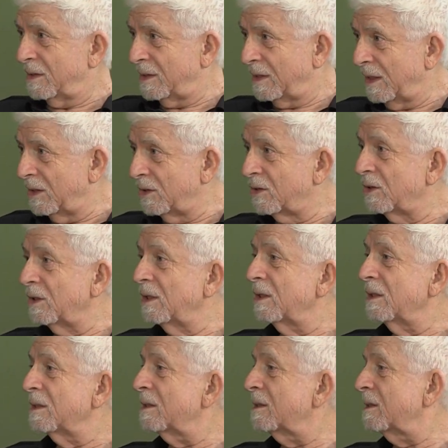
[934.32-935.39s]
stage
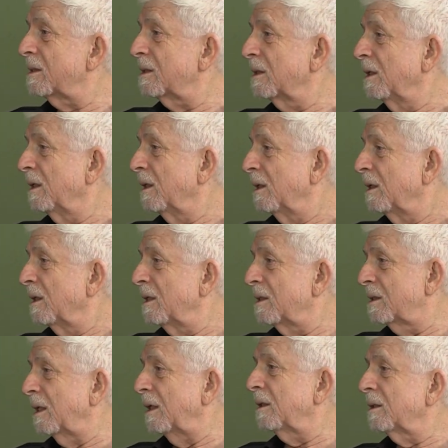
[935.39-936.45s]
is...
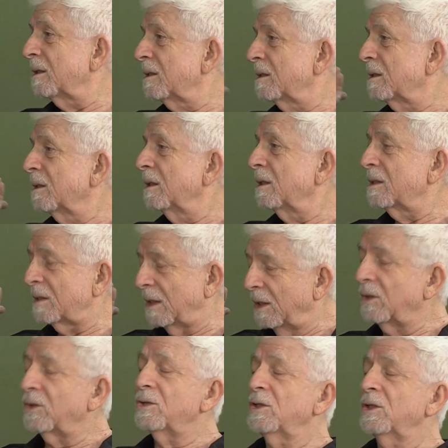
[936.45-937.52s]
energy. Is
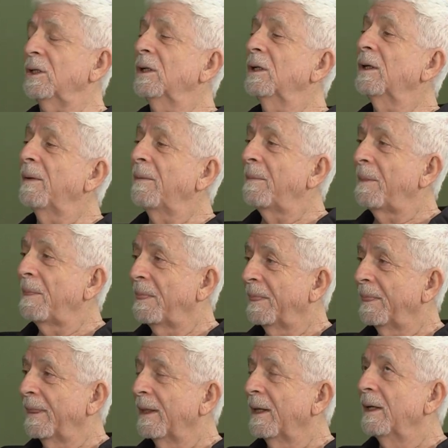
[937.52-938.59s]
energy. This excitation
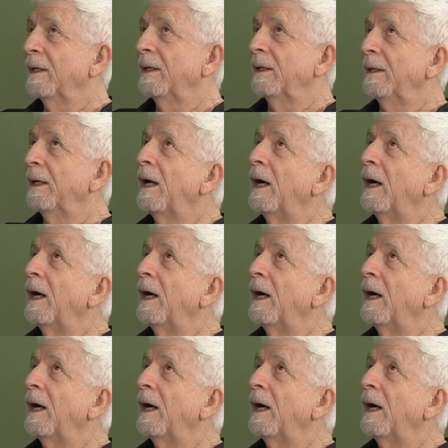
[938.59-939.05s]
state is